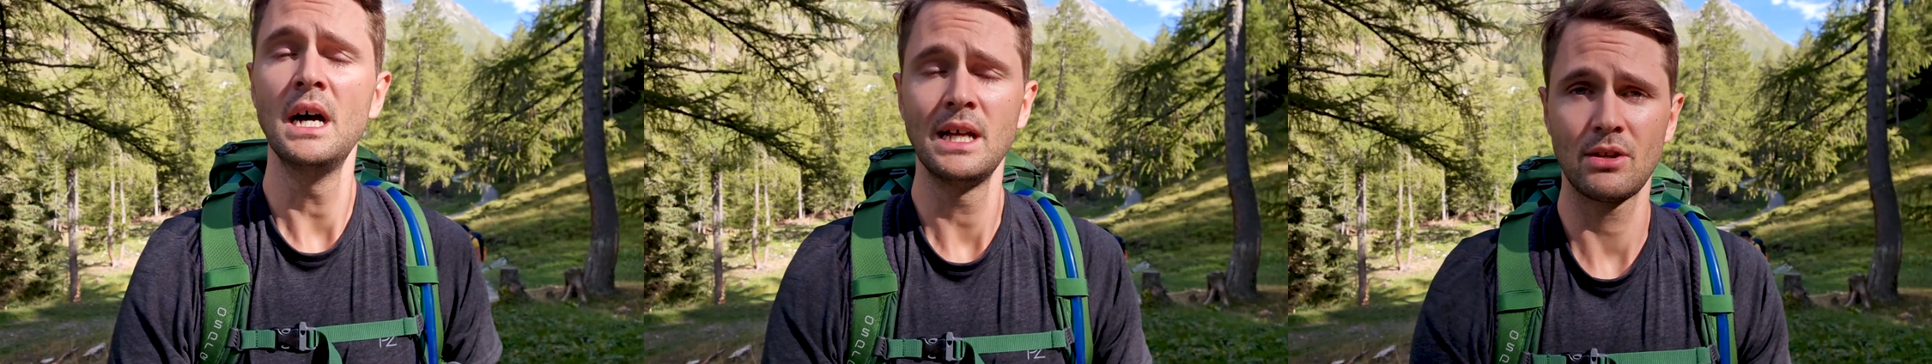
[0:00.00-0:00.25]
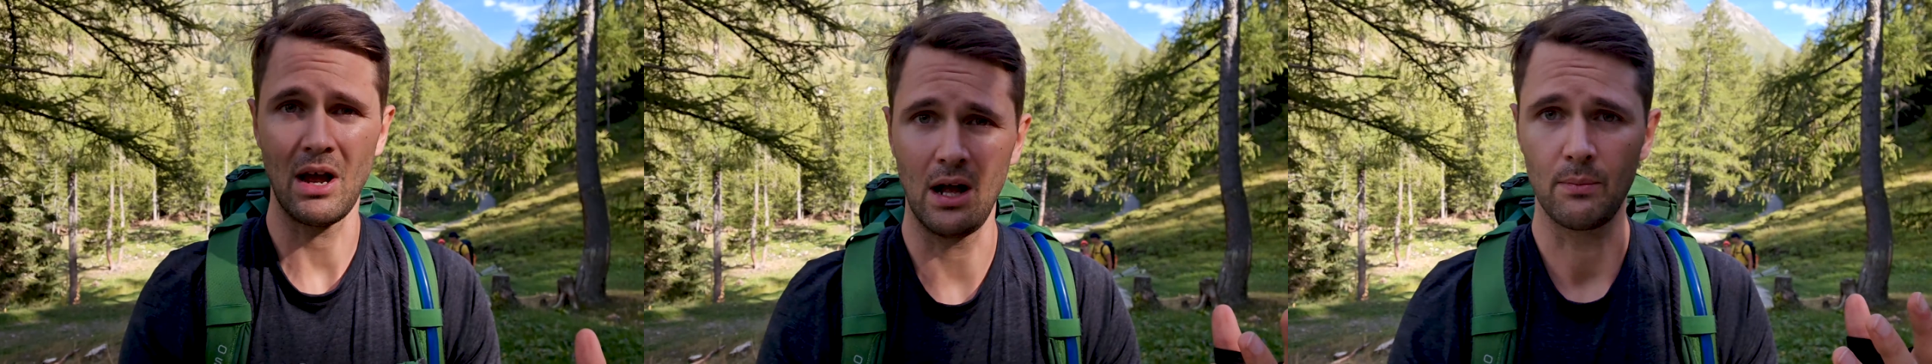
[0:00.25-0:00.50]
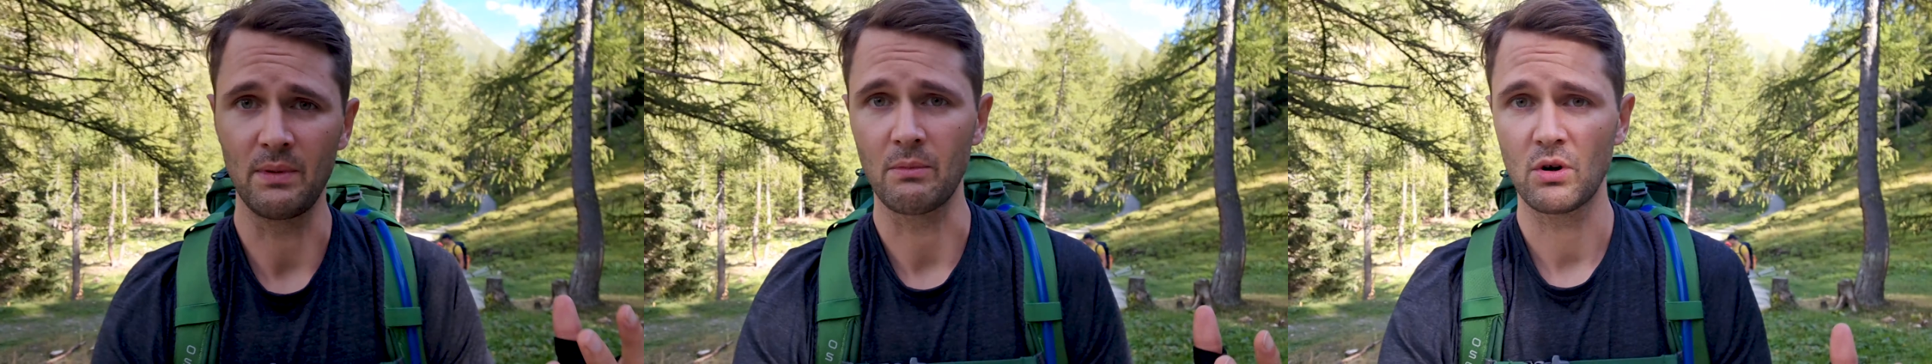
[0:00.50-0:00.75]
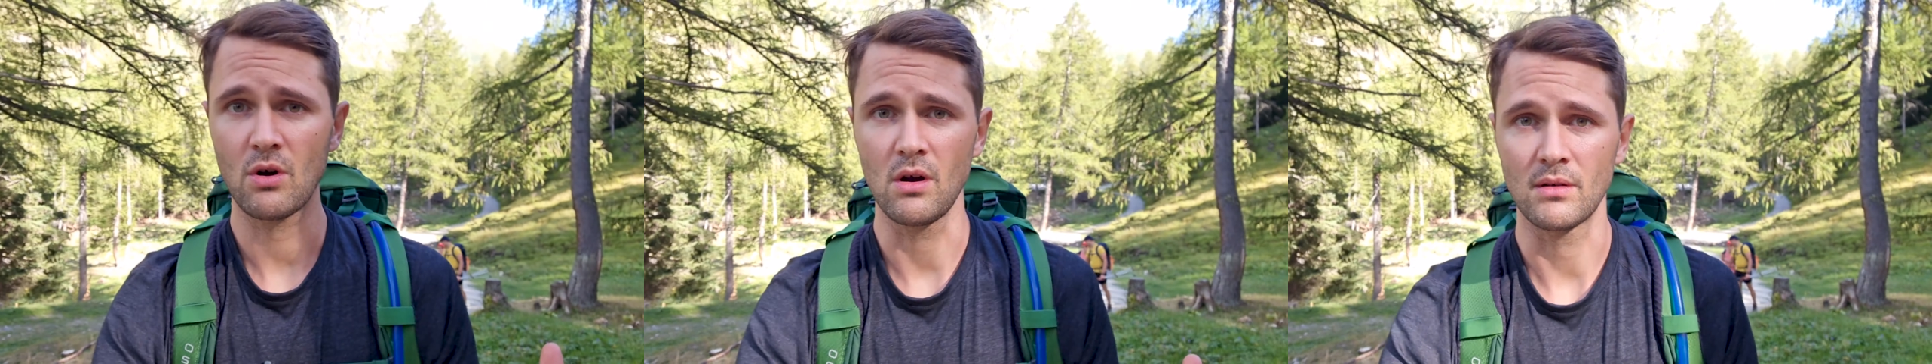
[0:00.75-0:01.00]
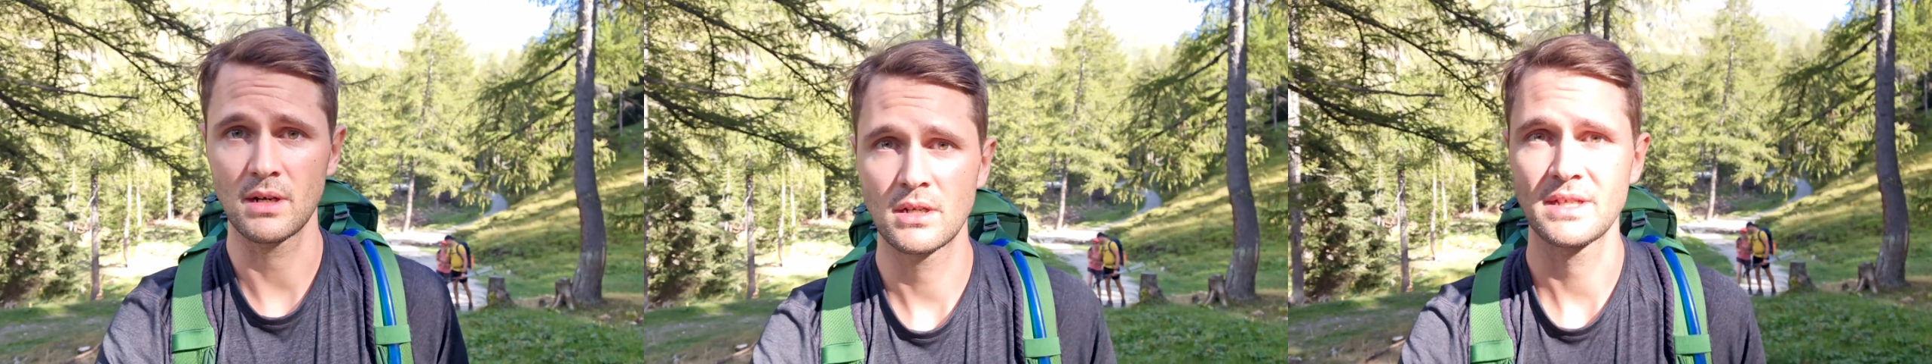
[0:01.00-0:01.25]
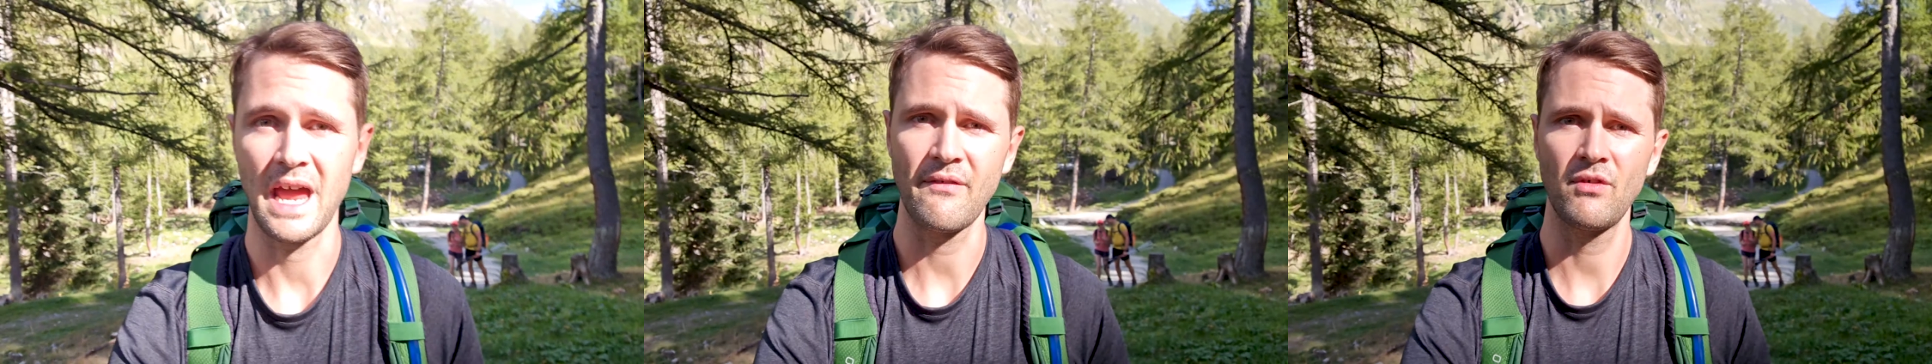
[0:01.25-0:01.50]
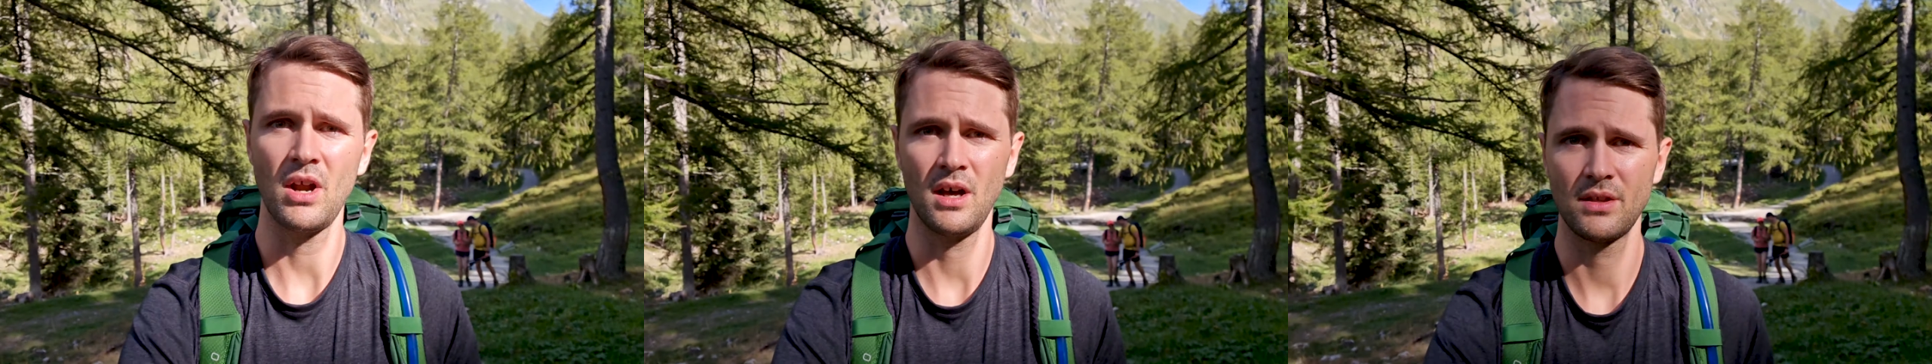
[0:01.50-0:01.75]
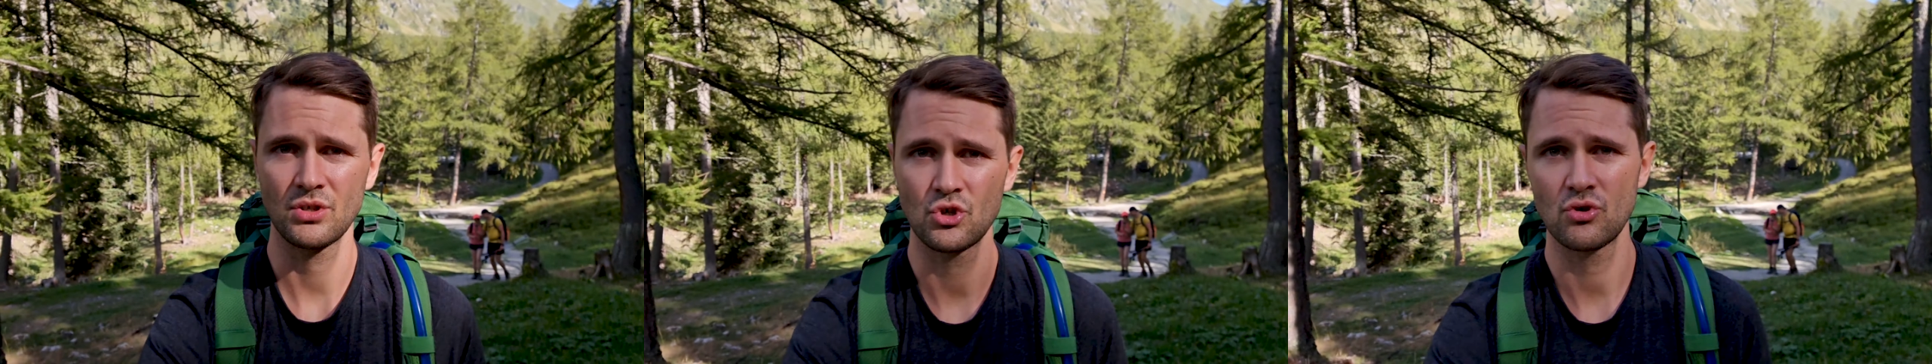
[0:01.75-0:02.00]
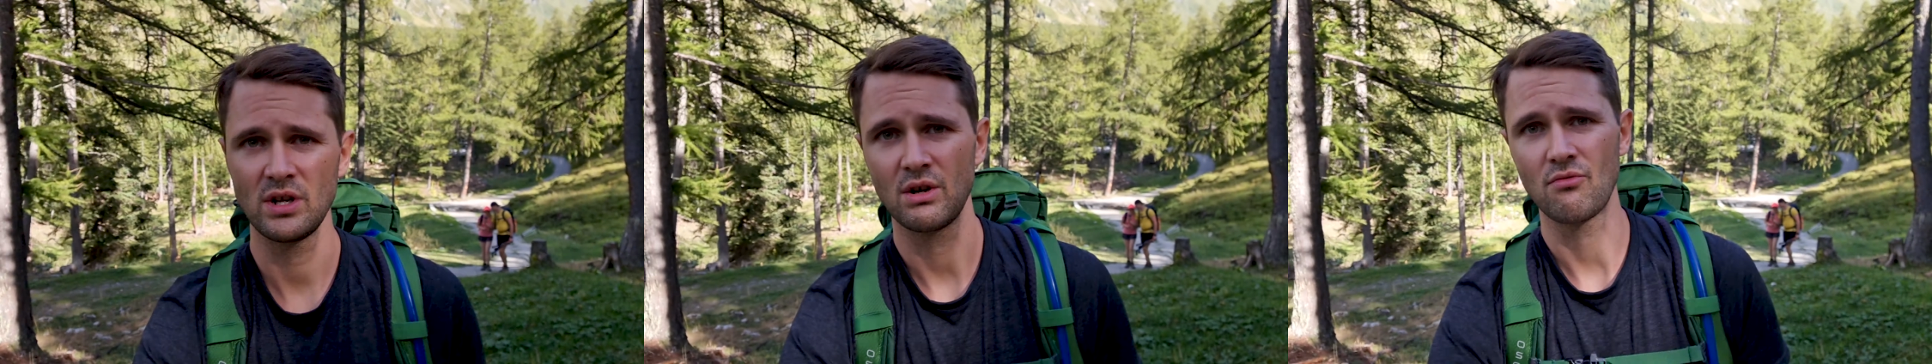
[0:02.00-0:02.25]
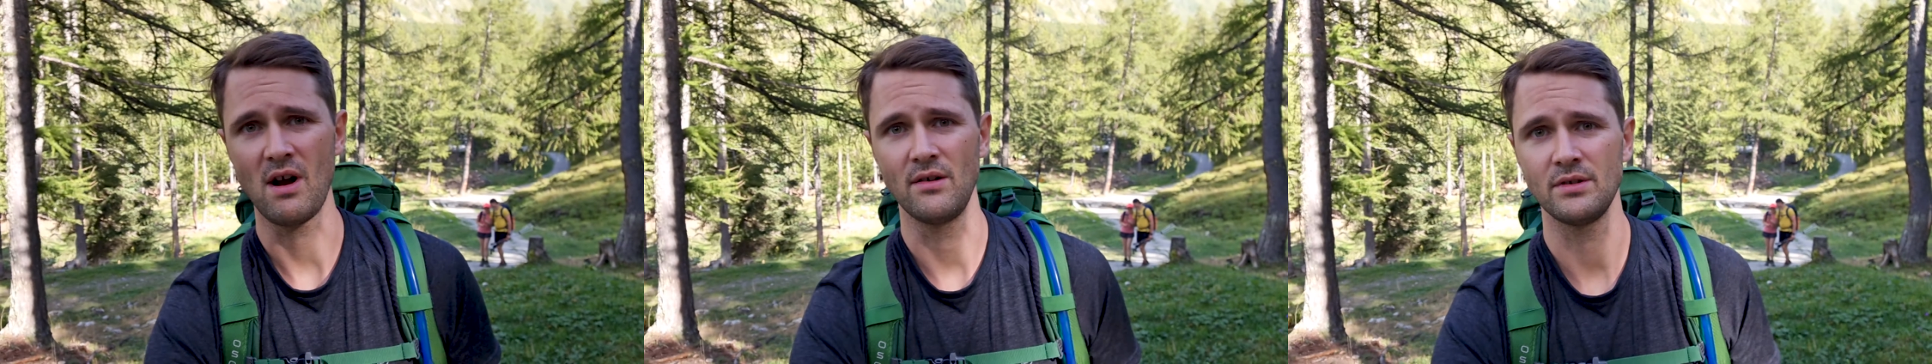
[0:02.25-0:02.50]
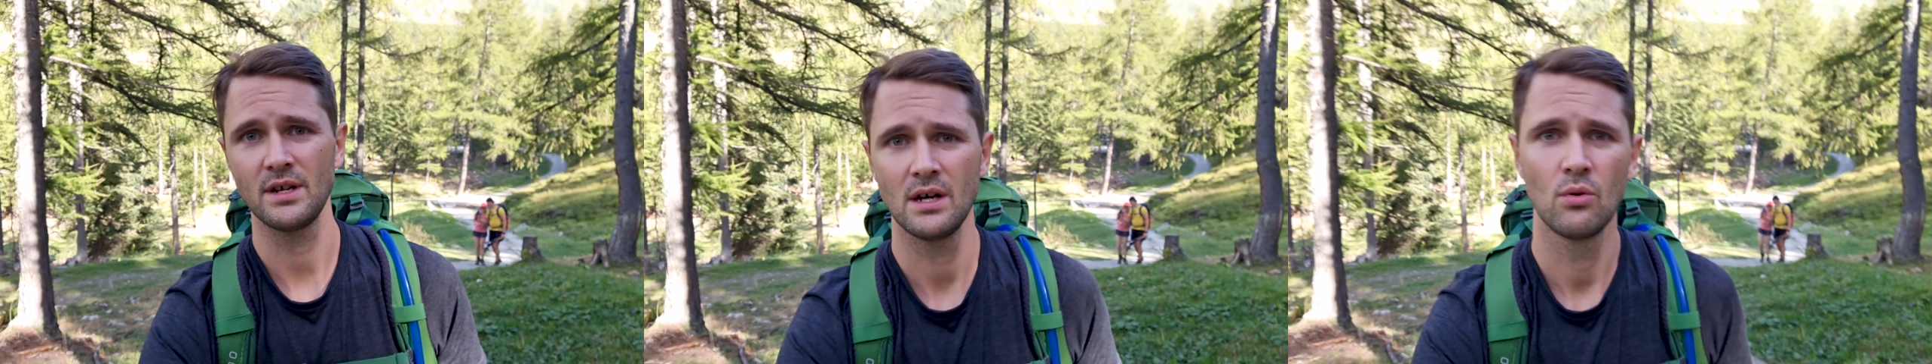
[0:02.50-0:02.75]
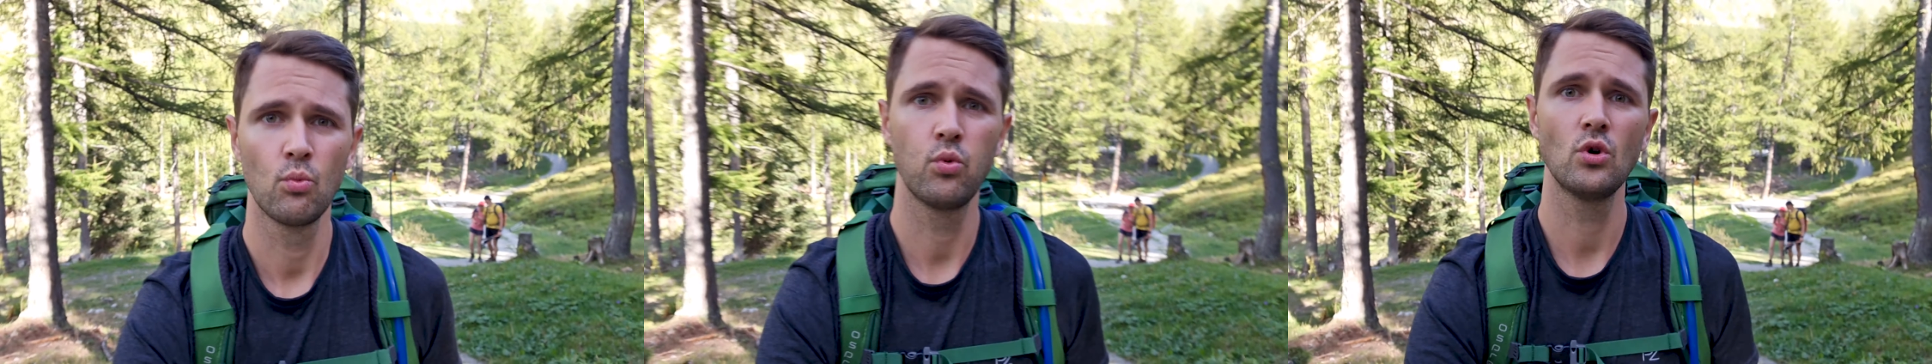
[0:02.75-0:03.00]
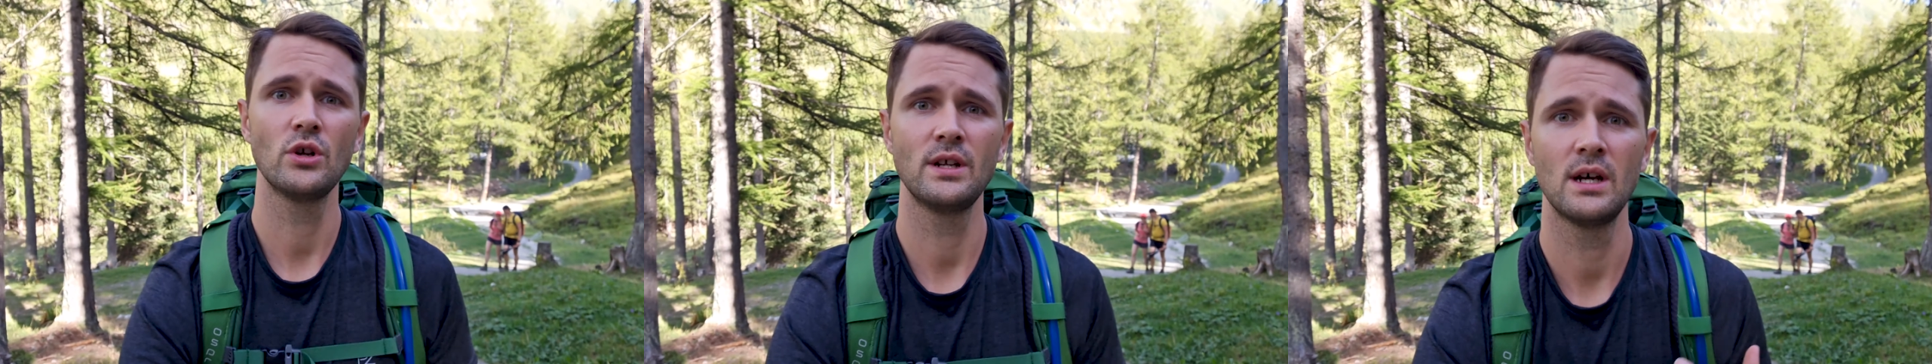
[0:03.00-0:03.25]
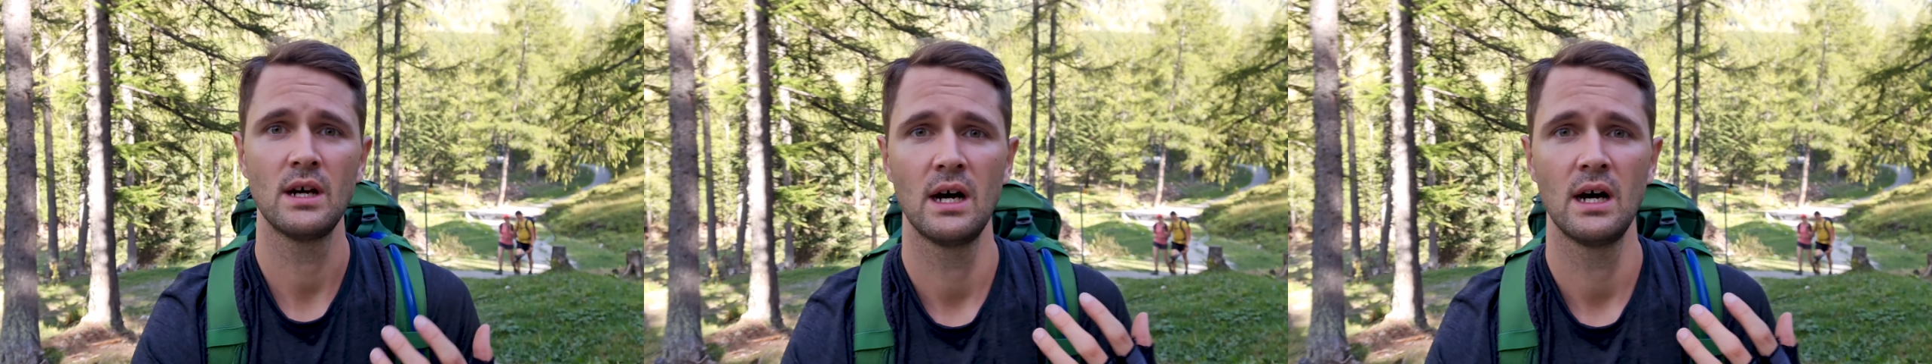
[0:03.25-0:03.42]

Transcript: to help them grow, because every other tree around would